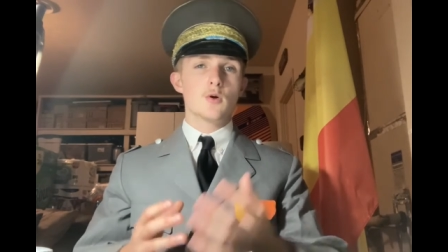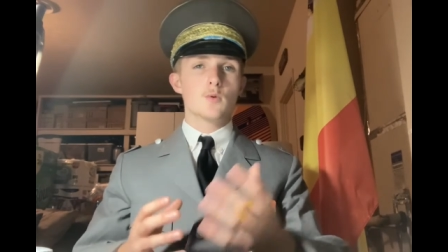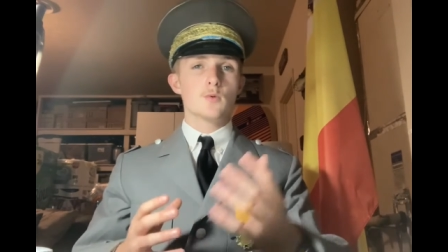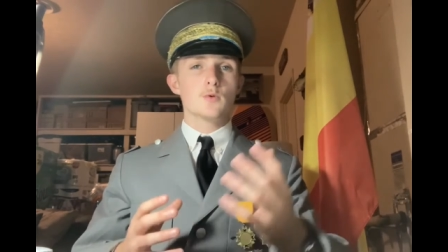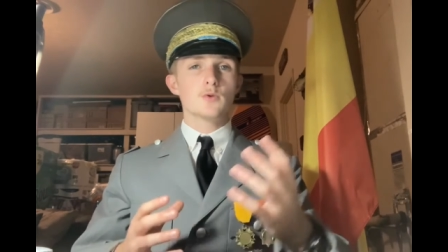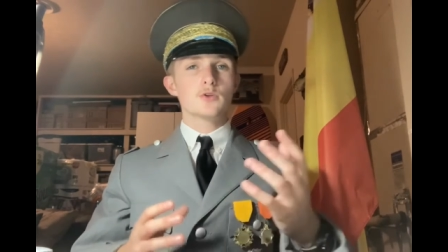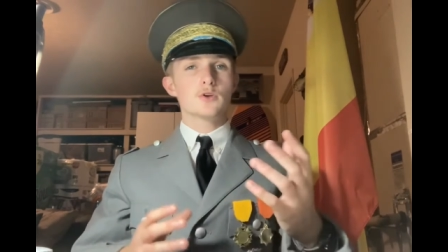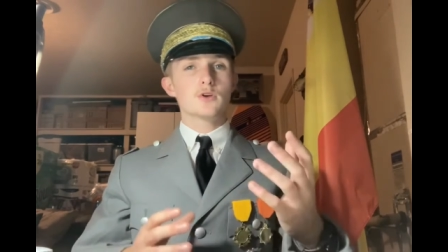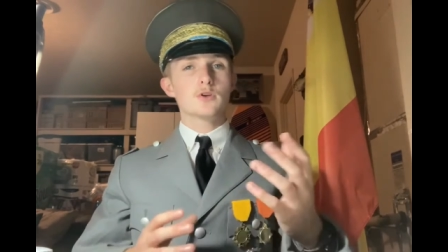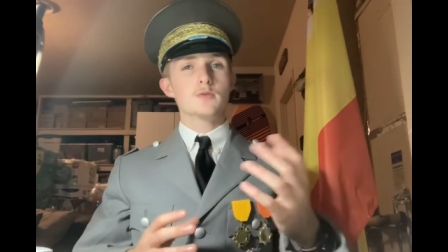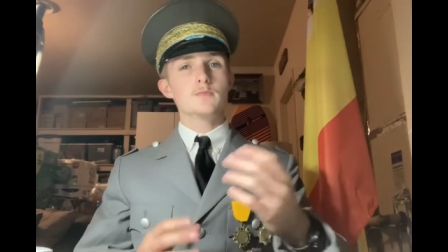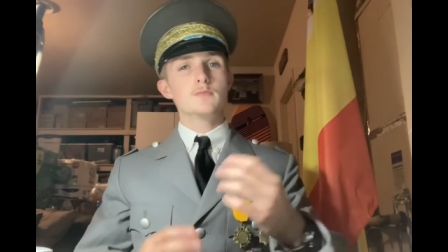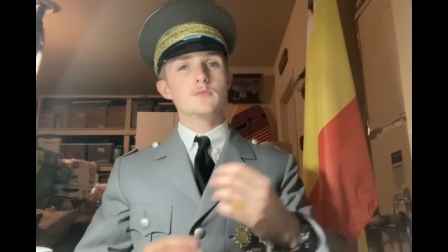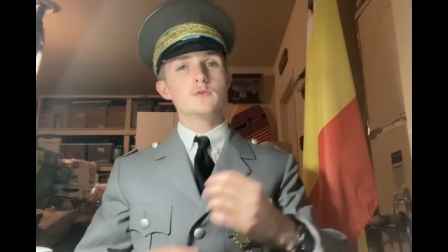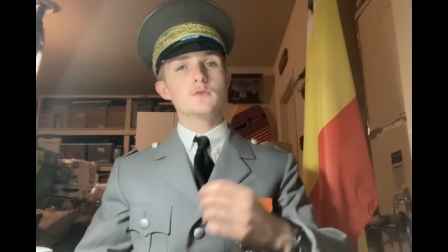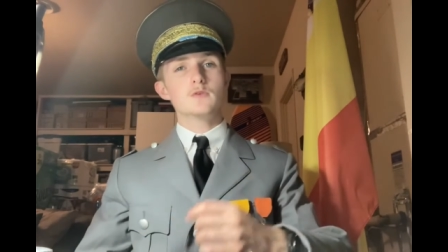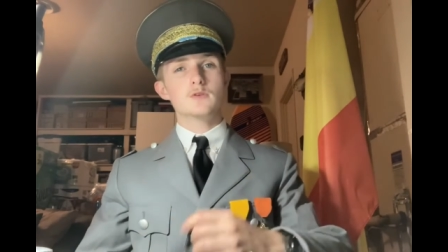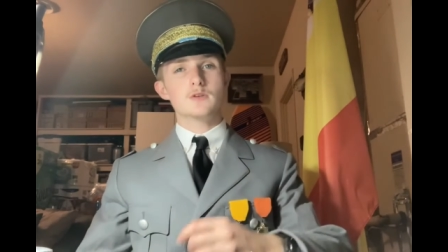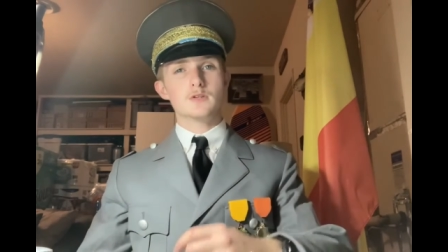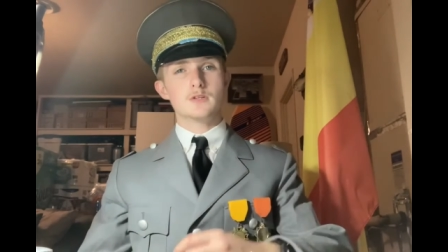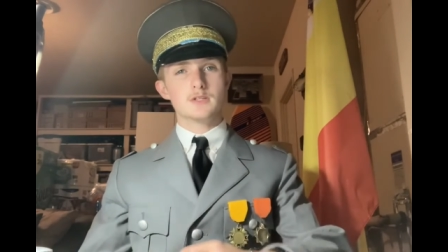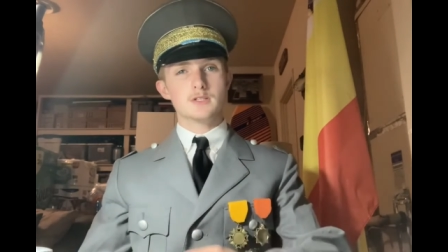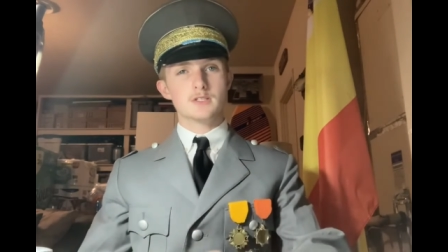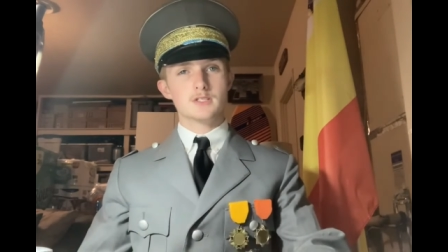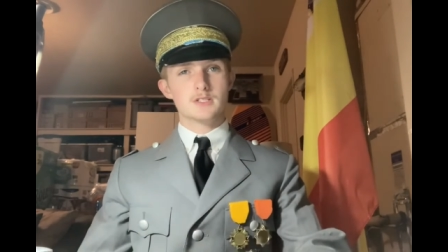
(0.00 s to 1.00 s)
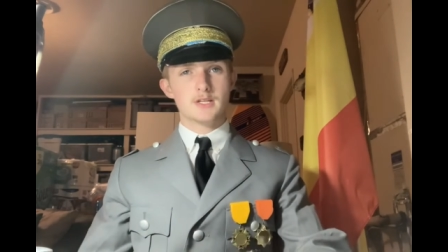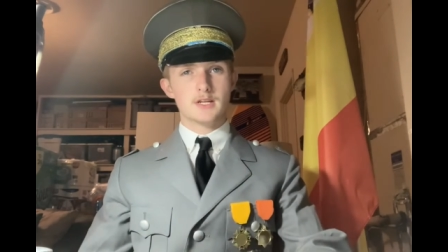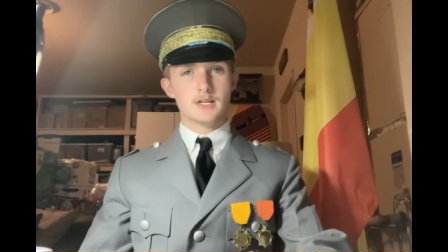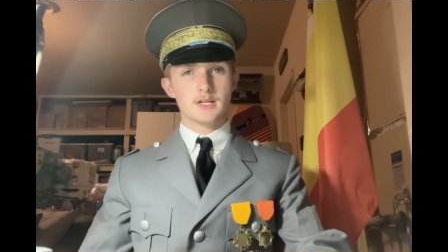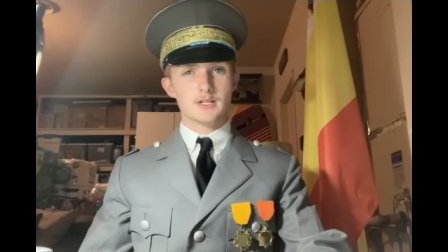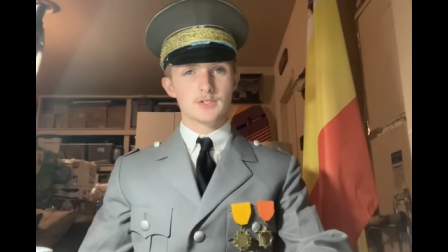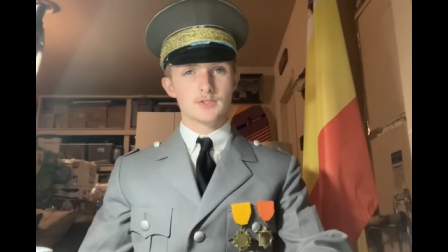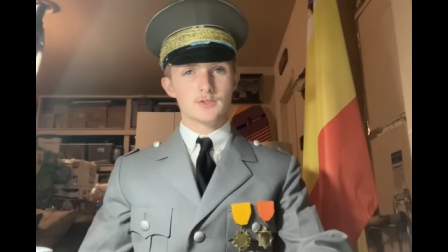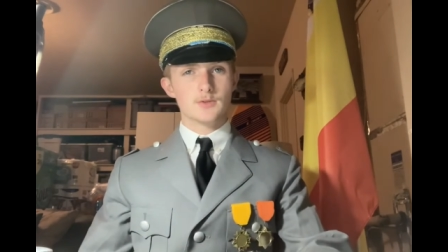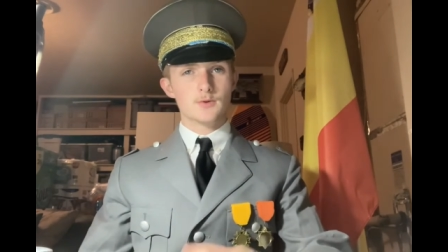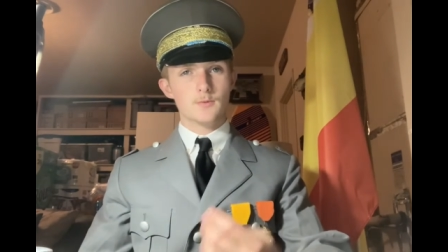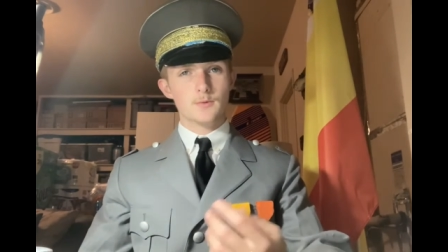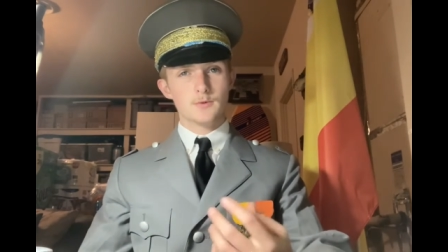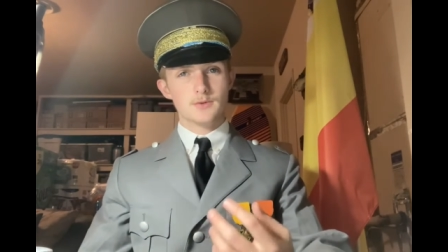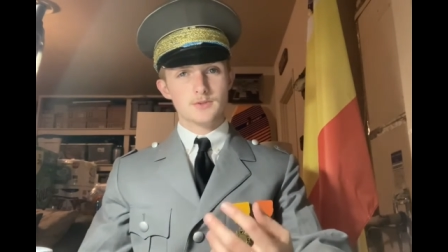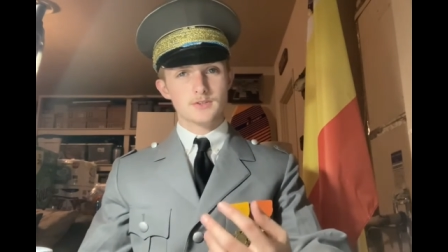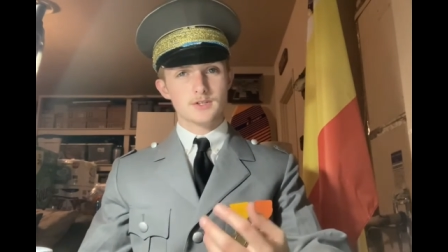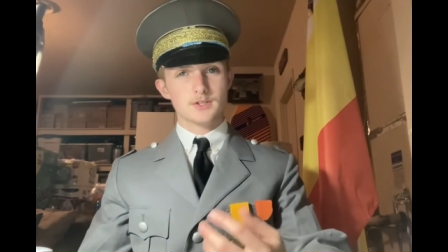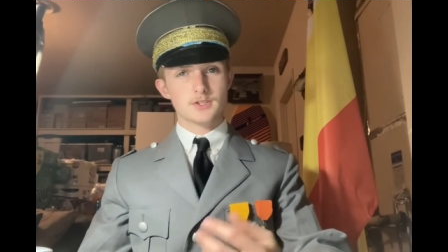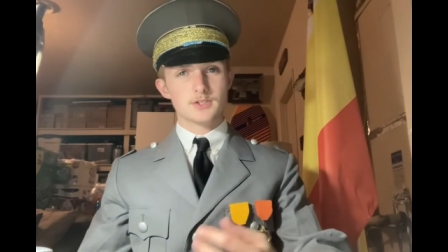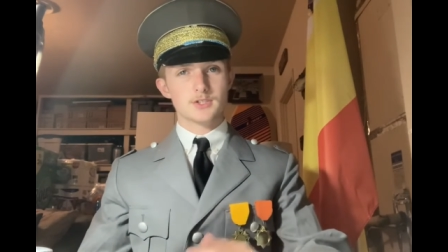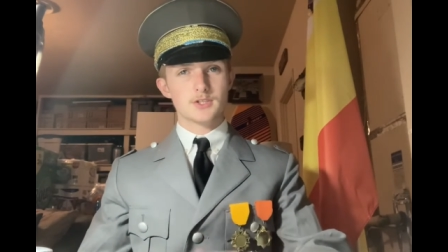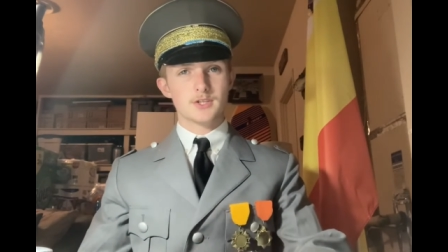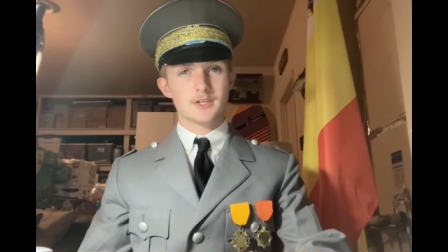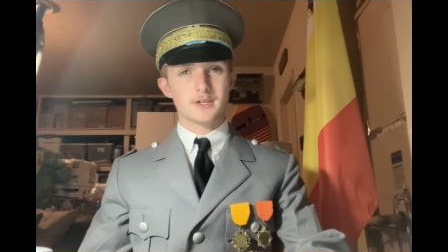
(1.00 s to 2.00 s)
where the community stands with
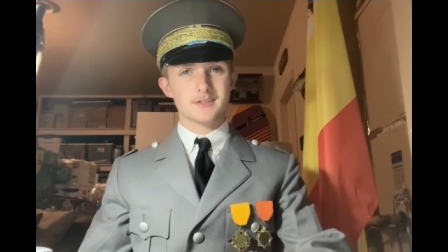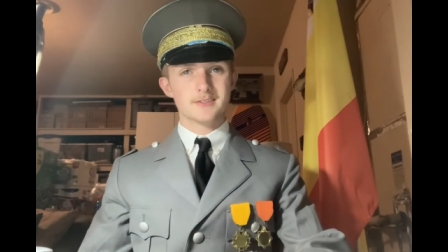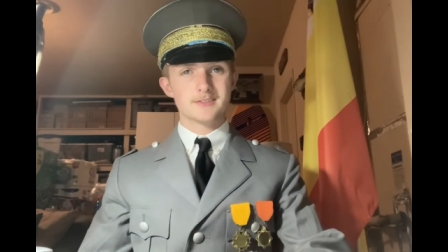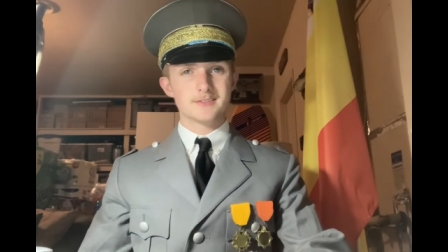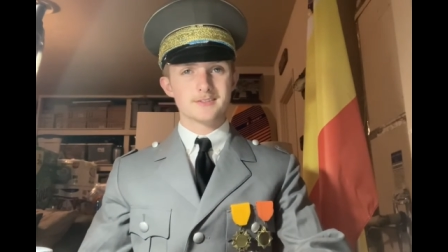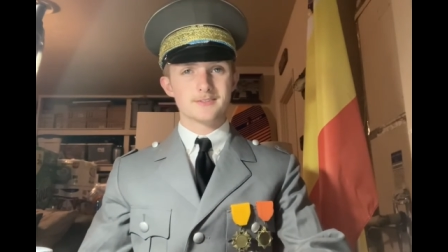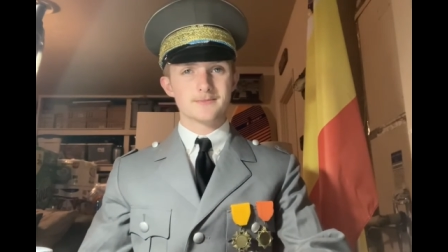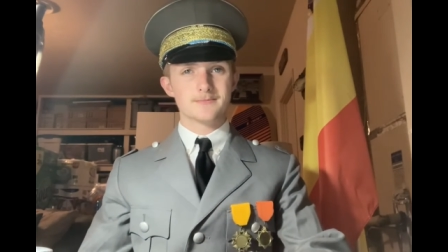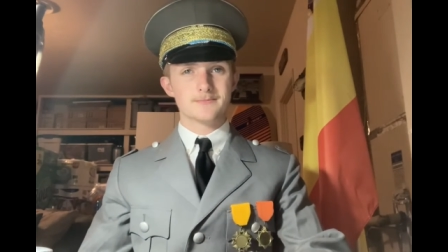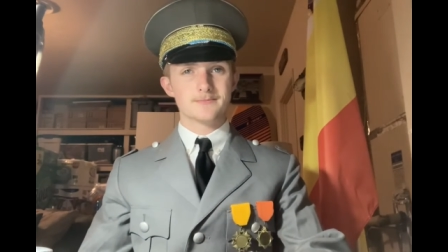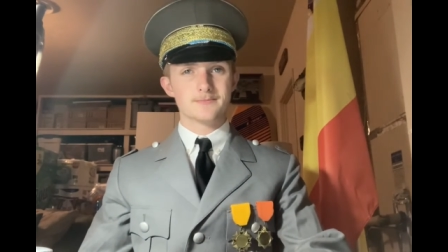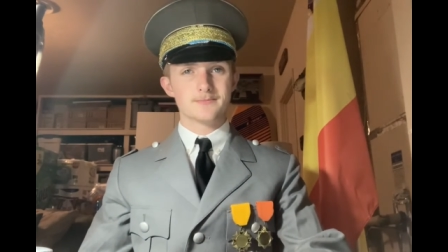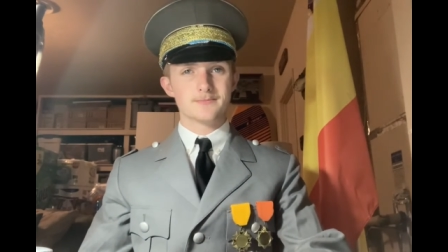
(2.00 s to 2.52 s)
such things.